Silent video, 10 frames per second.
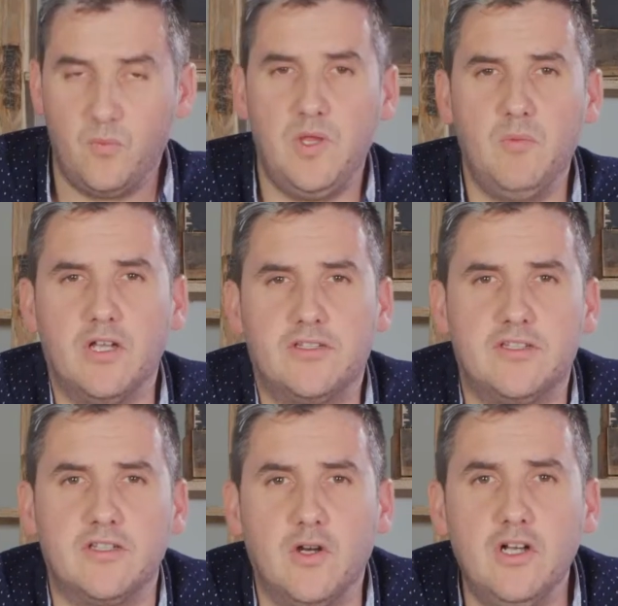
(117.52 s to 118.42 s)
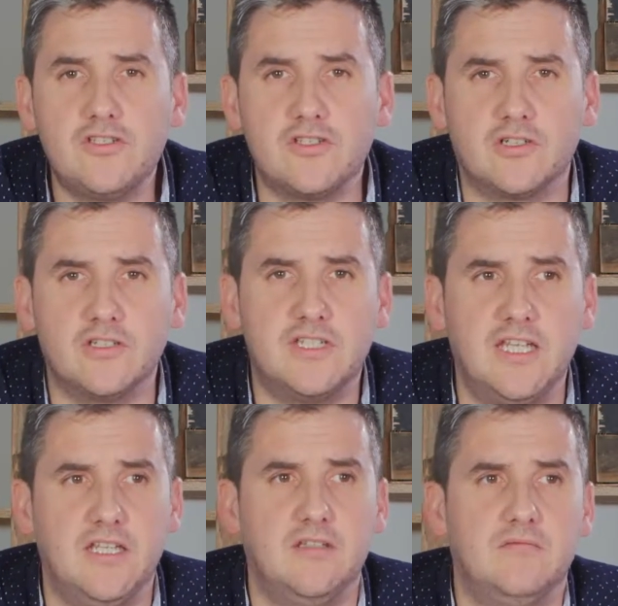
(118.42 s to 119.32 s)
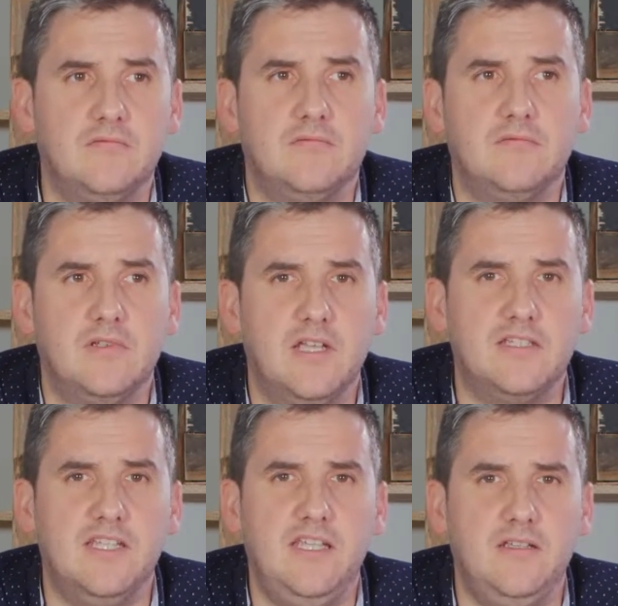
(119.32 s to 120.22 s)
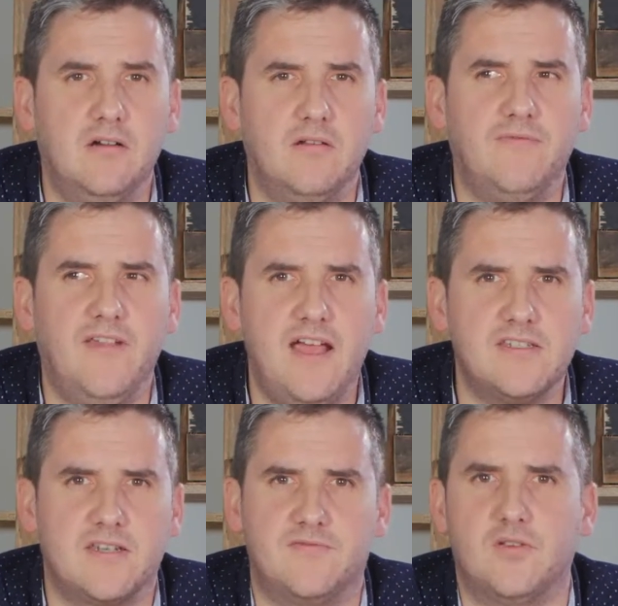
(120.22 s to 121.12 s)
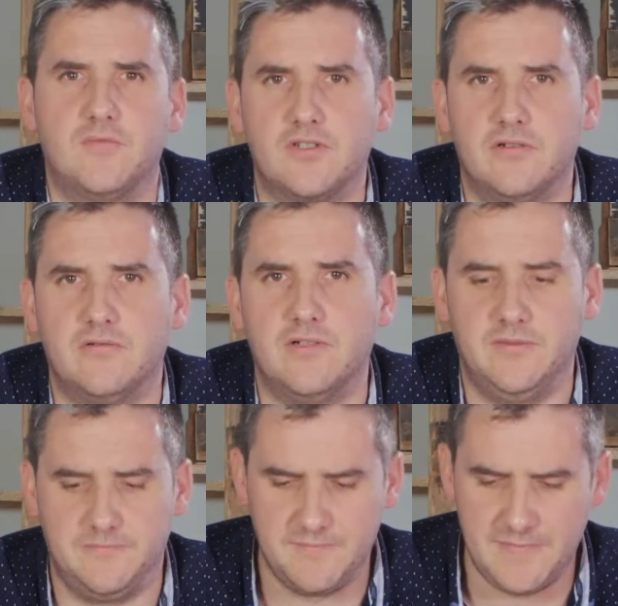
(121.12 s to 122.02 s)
we want it to also contain a tea or a flask of some sort, right?